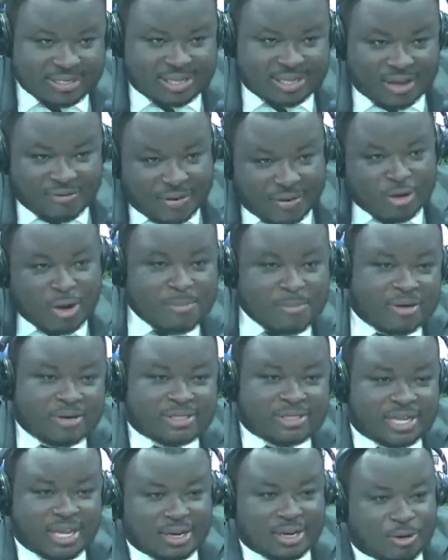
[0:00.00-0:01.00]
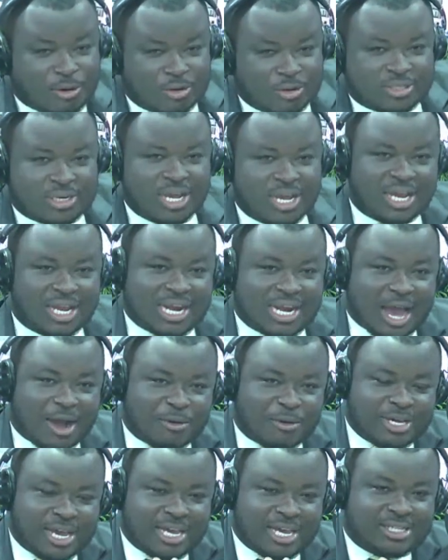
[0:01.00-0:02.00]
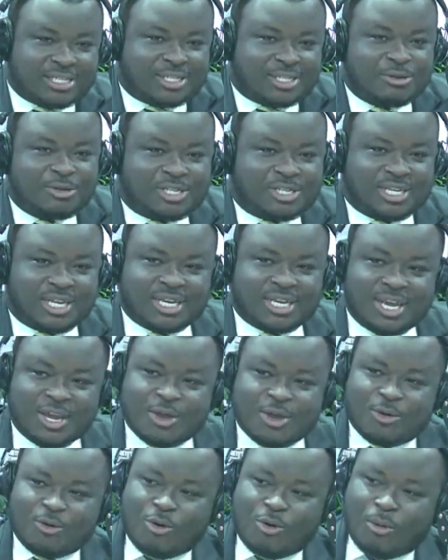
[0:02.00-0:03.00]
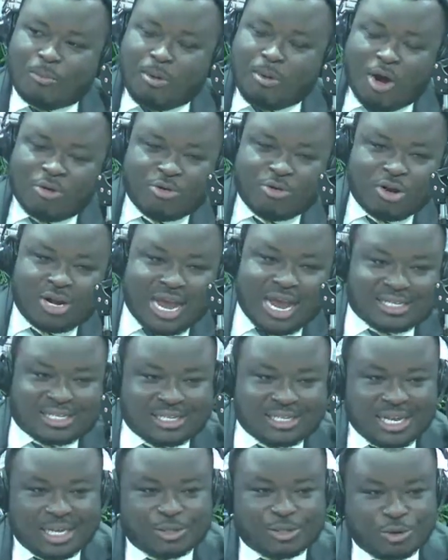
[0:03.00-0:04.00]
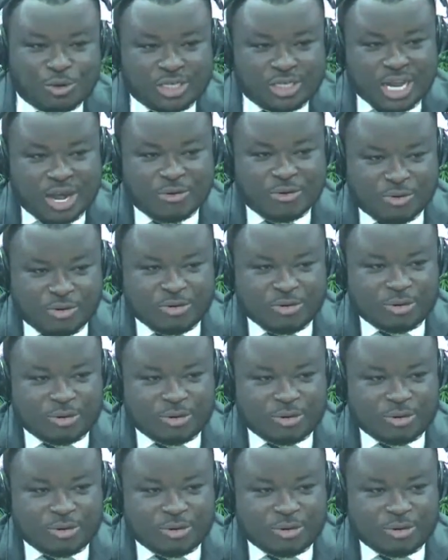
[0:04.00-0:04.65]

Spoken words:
Say we no be return e cause. Na wo ye institution. Wo bo road accident who dey road.